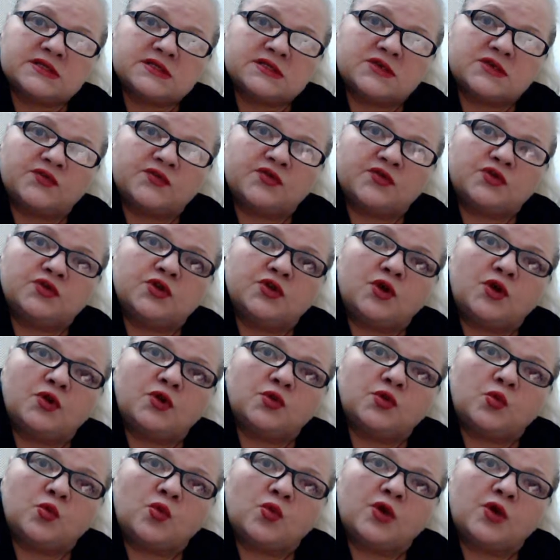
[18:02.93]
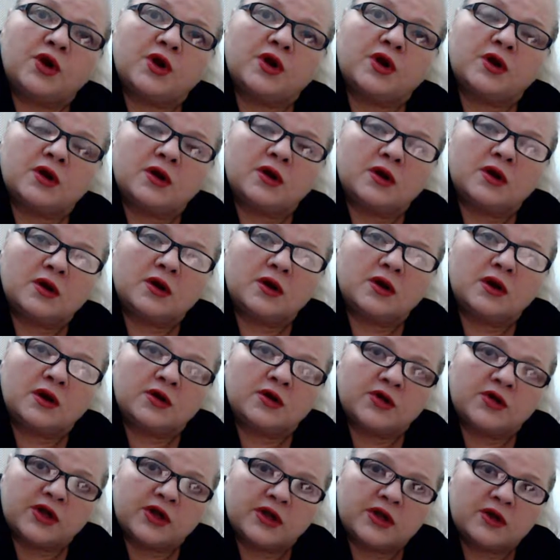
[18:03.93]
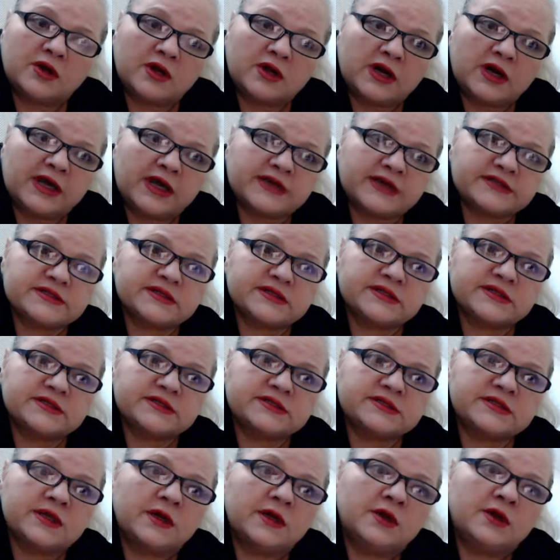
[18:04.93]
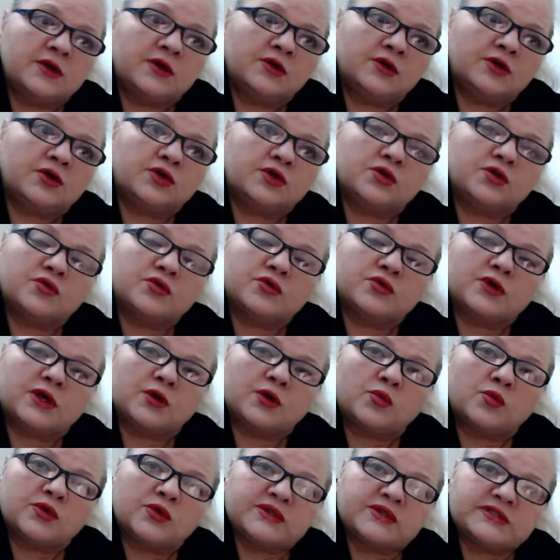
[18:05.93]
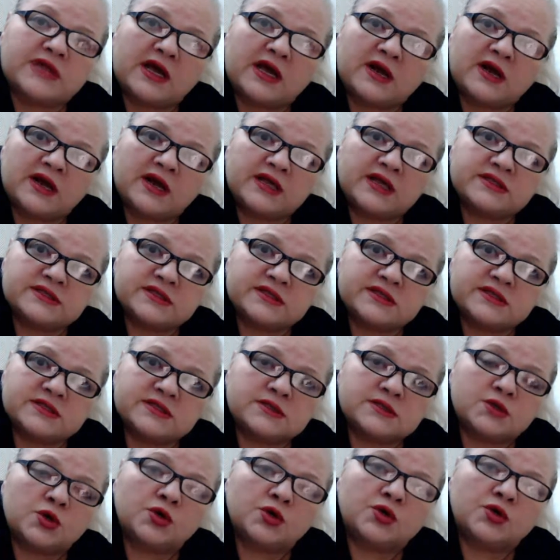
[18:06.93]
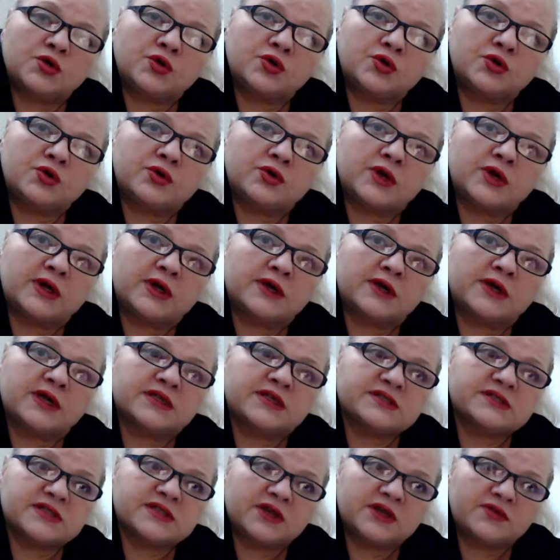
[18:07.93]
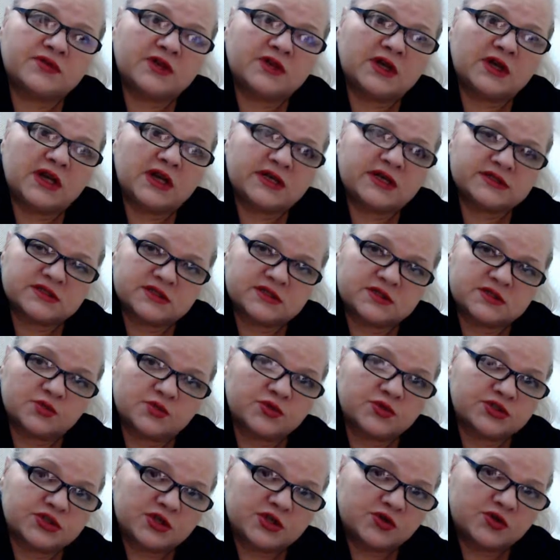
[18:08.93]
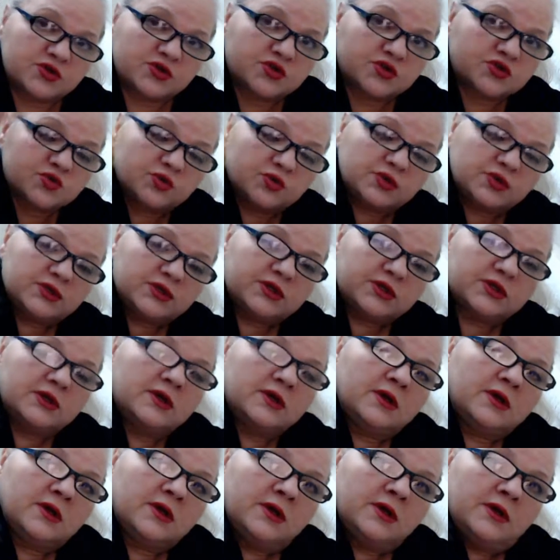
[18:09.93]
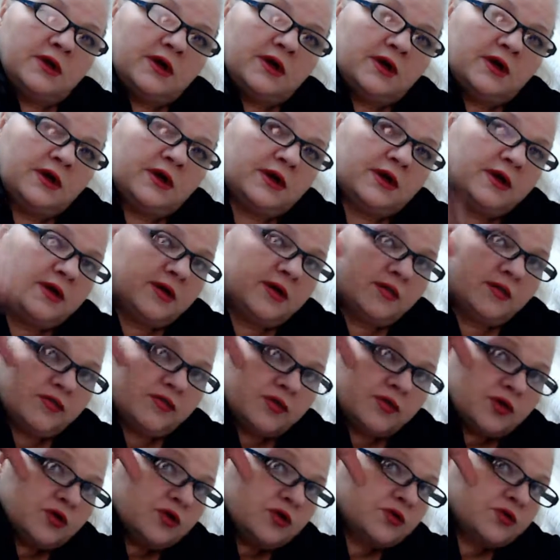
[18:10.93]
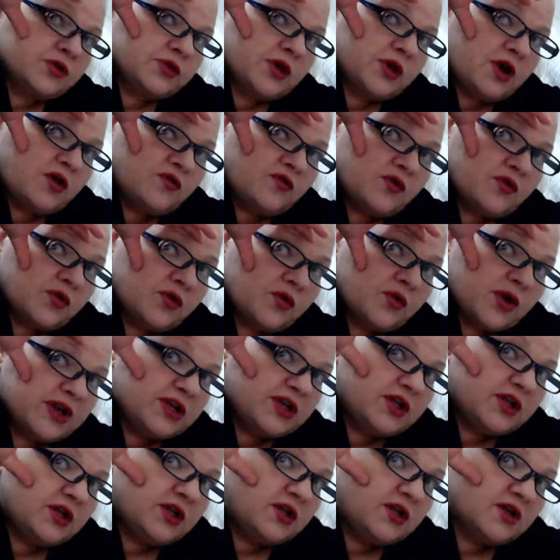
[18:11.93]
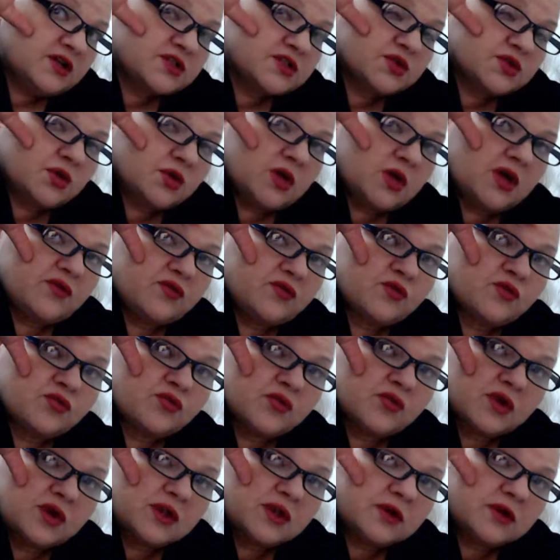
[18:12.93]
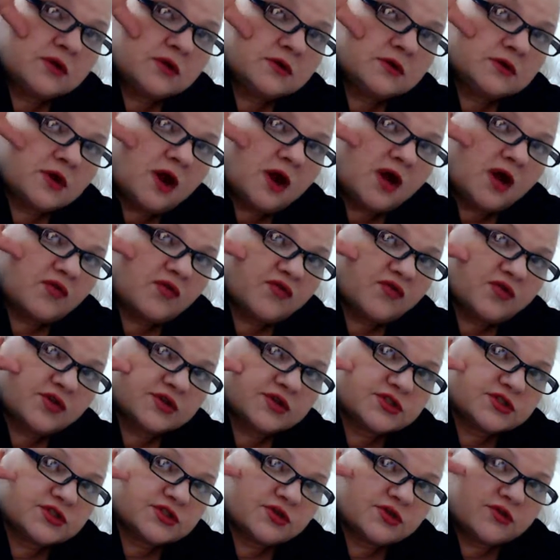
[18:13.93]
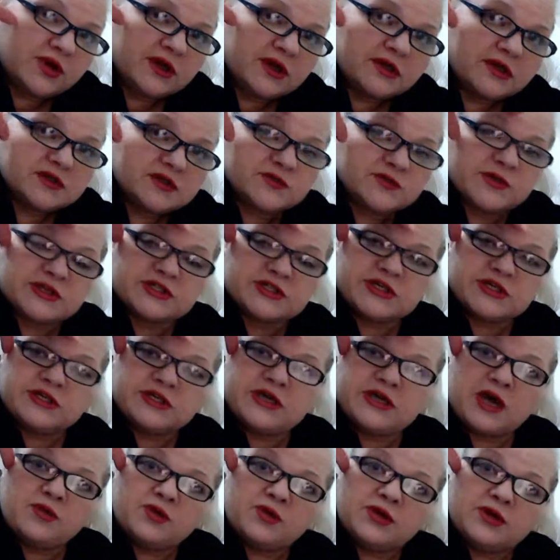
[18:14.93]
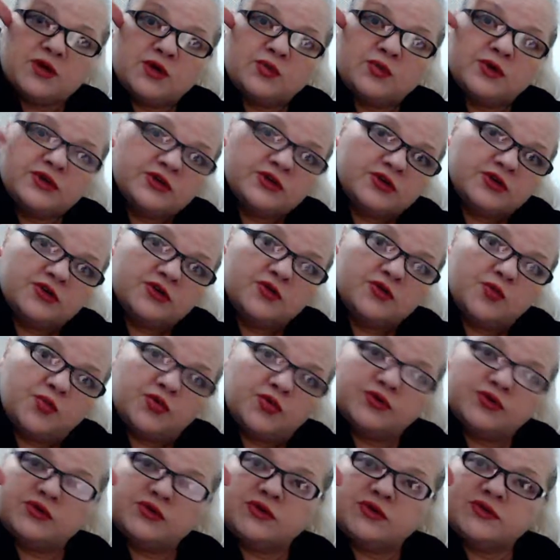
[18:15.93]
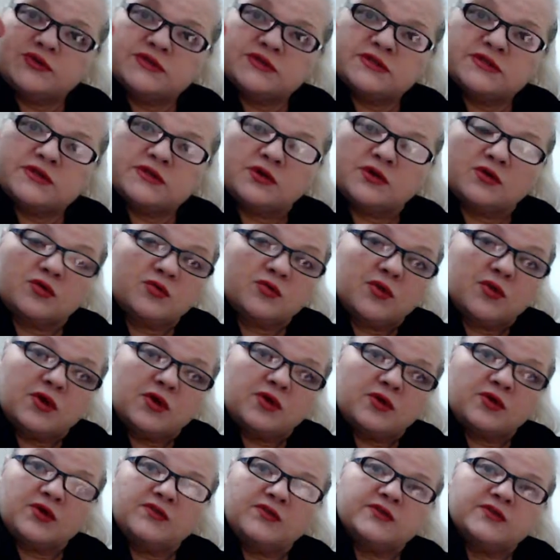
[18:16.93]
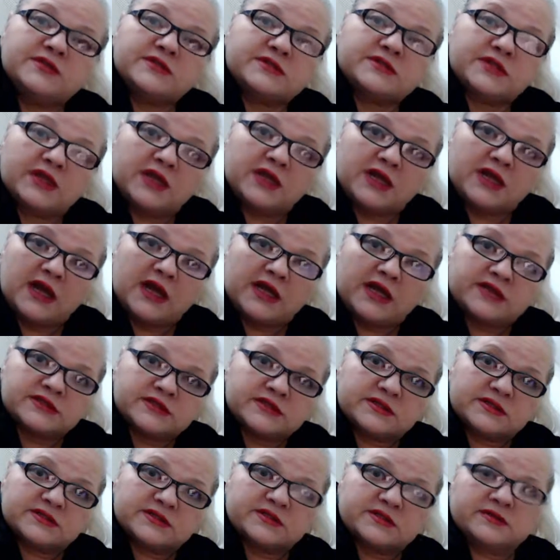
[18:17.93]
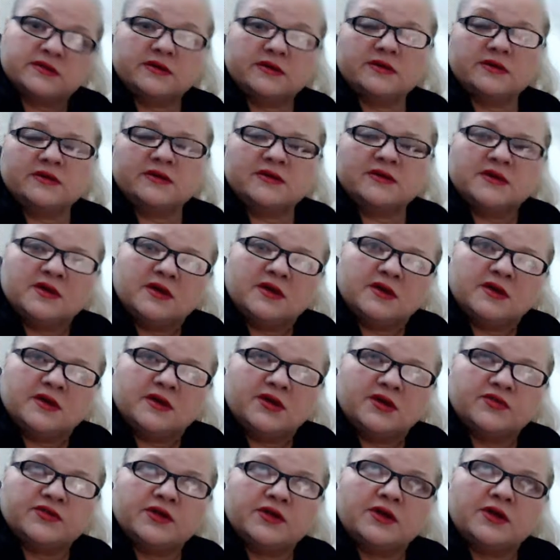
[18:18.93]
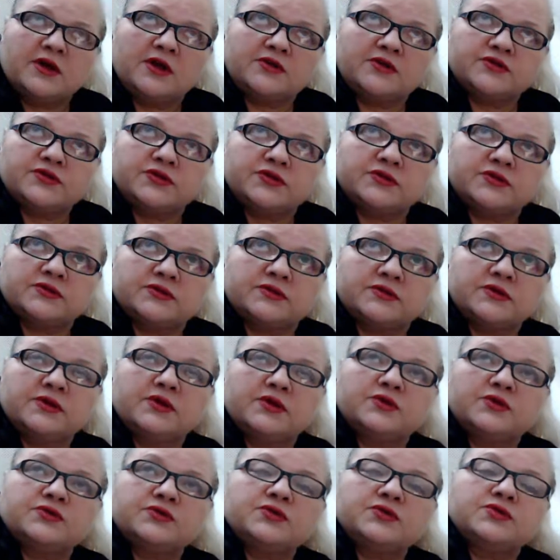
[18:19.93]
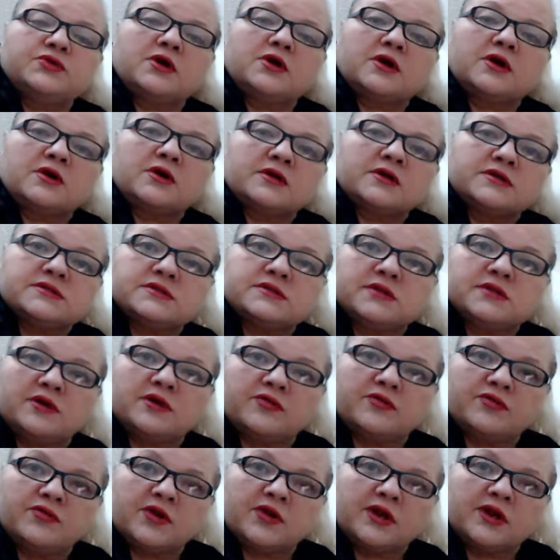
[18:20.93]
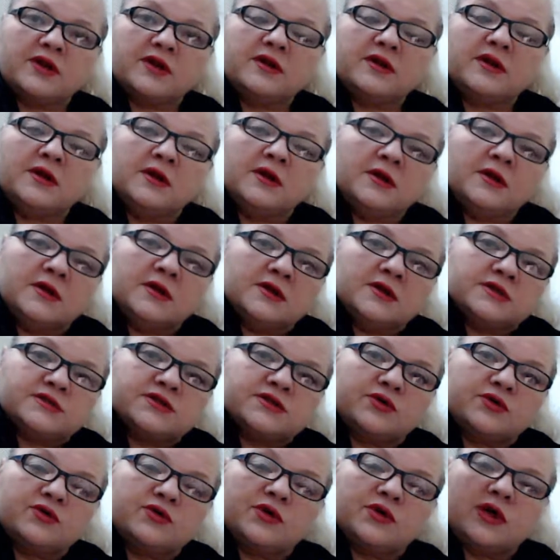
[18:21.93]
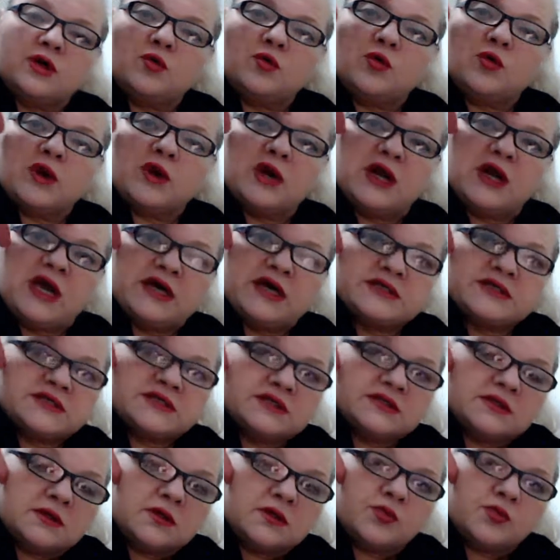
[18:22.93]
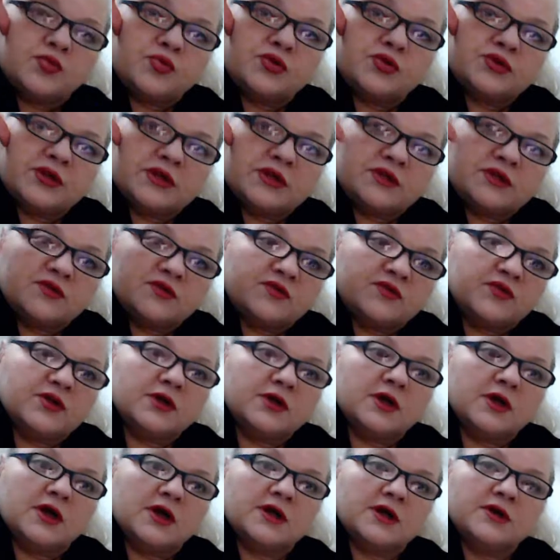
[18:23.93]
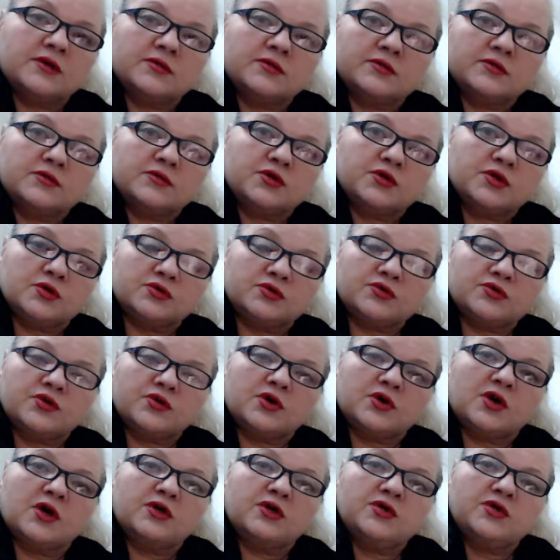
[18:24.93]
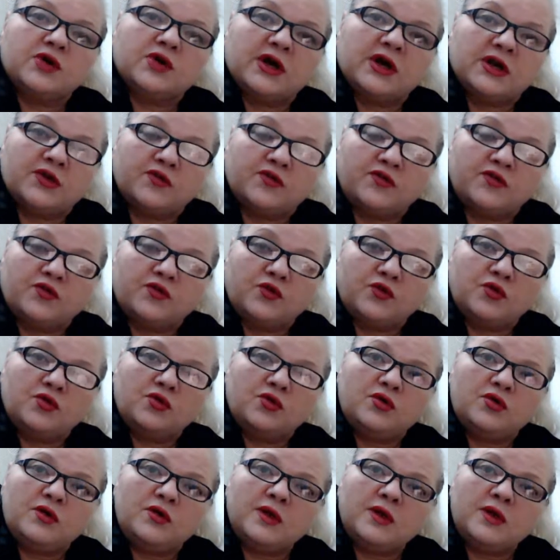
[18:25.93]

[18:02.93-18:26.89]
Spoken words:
if you don't wear regular glasses, you can wear sunglasses, or you can get safety glasses, which are usually, the cover right here. So you have really good coverage, right? Especially now in the winter, you put those, or even ski glasses, if they're not, too dark and stuff, right? So you can wear glasses that are protective here, and, you got a full